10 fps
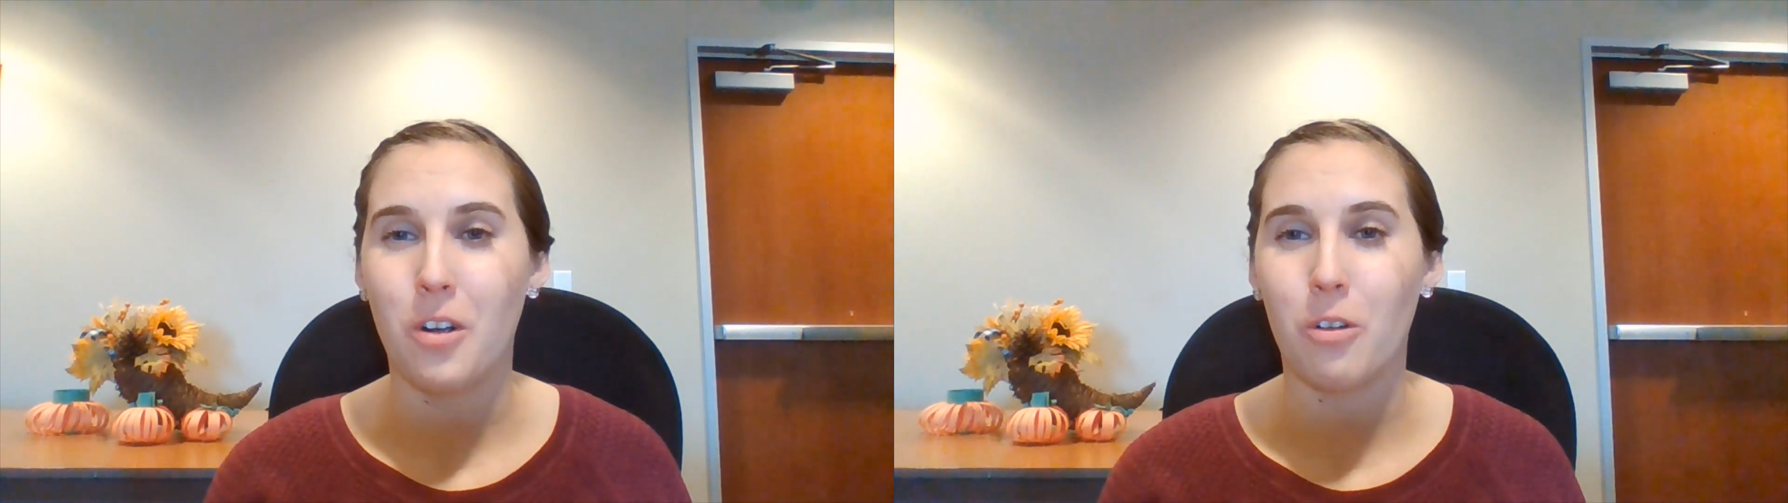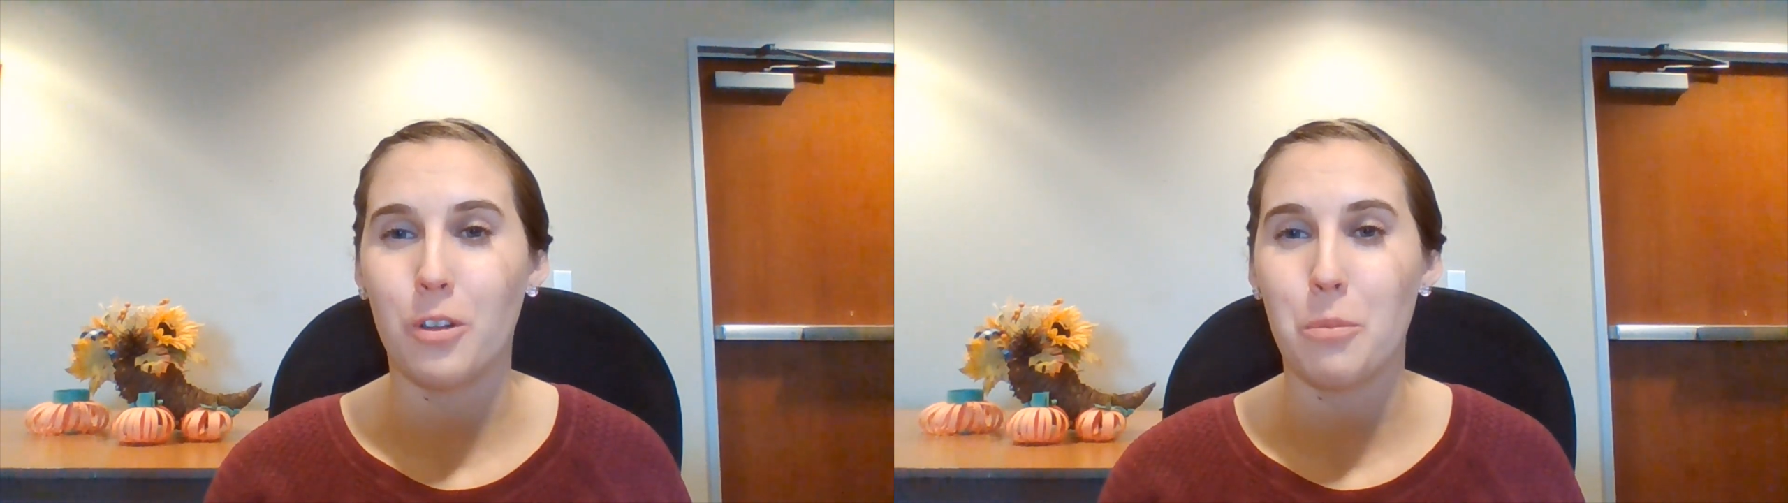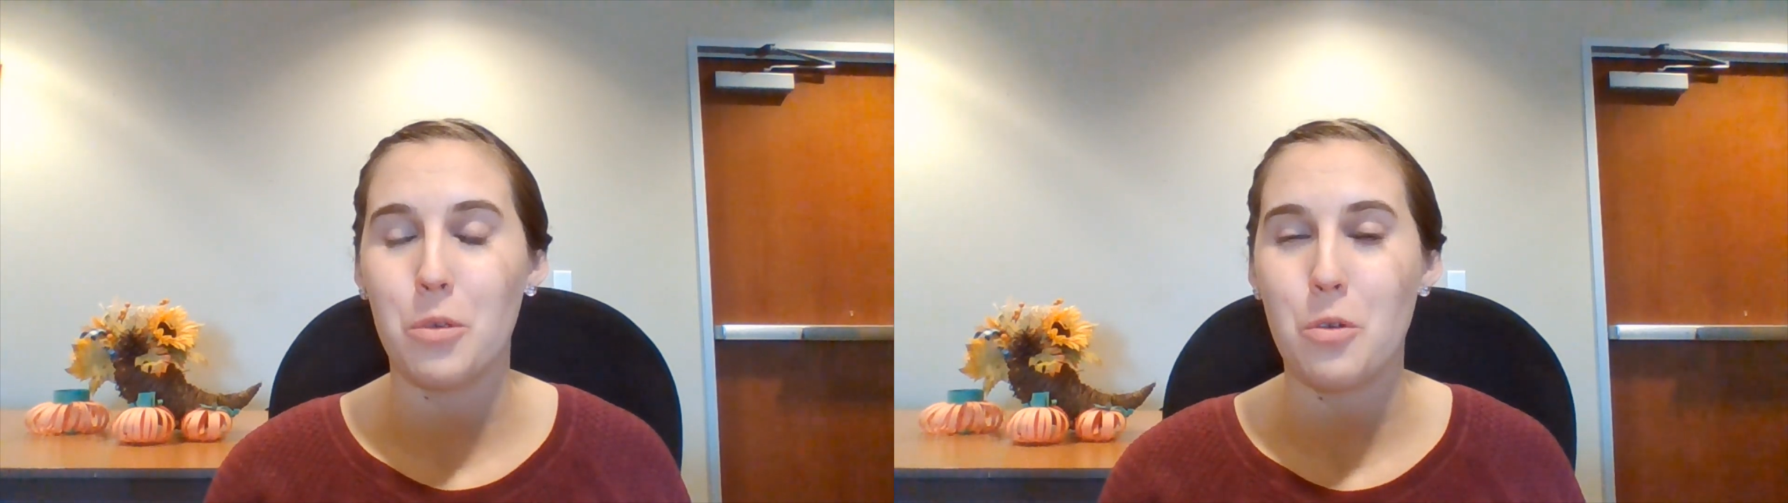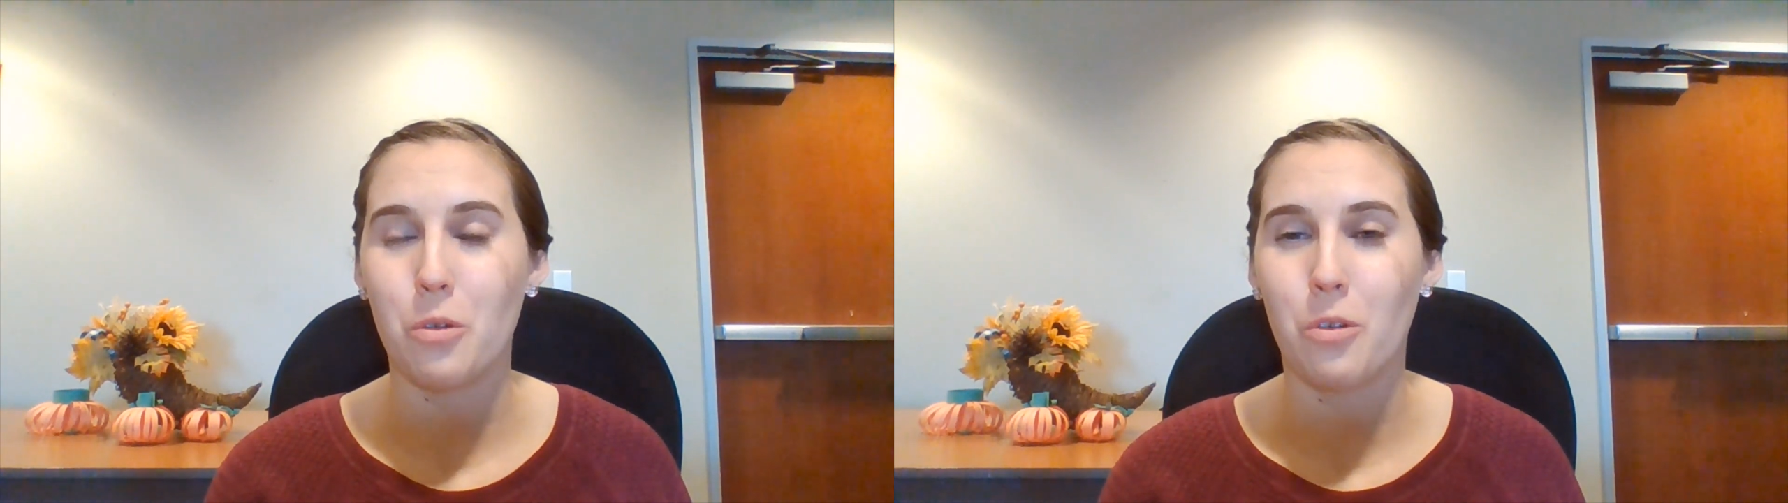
or Lemuel